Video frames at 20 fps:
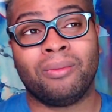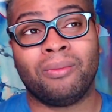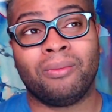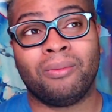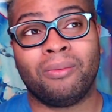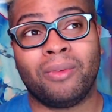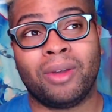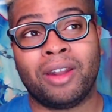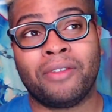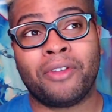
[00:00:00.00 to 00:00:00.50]

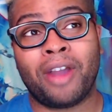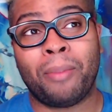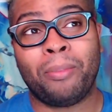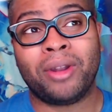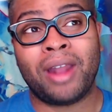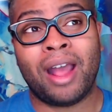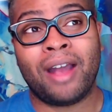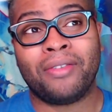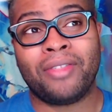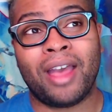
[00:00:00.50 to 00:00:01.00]
I put
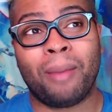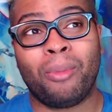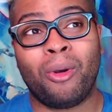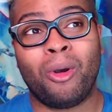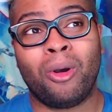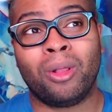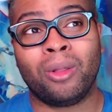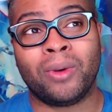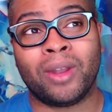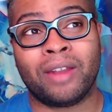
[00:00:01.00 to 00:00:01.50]
out that
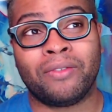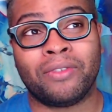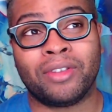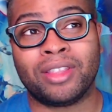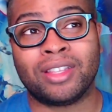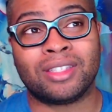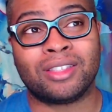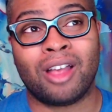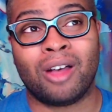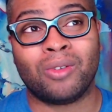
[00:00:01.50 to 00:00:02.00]
poll or whatever,
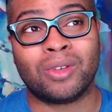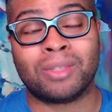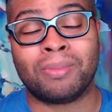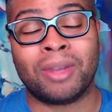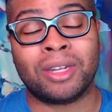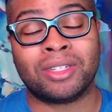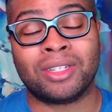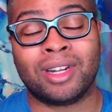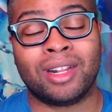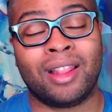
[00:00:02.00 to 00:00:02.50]
this song was
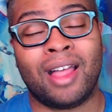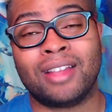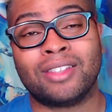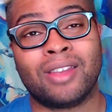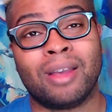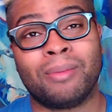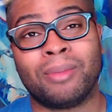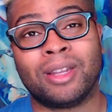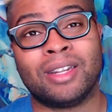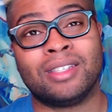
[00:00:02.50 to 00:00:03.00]
mentioned a lot, so
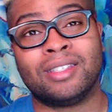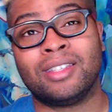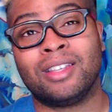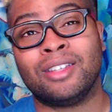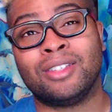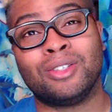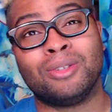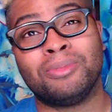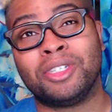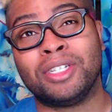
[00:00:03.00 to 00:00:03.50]
I'm gonna
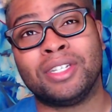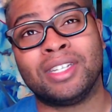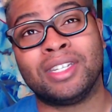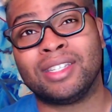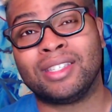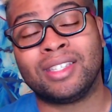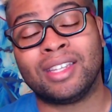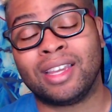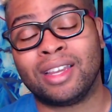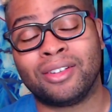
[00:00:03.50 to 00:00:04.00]
assume she didn't
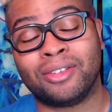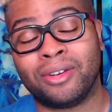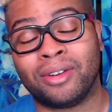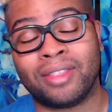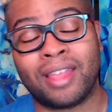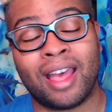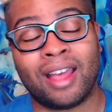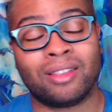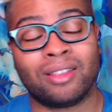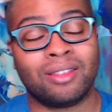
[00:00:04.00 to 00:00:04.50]
sing it during
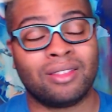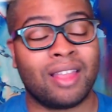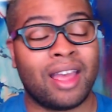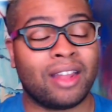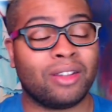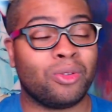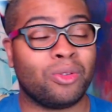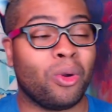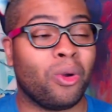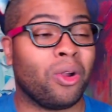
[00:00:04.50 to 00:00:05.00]

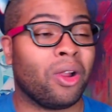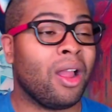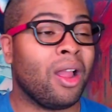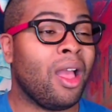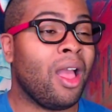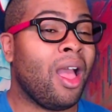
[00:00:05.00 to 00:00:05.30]
that tour.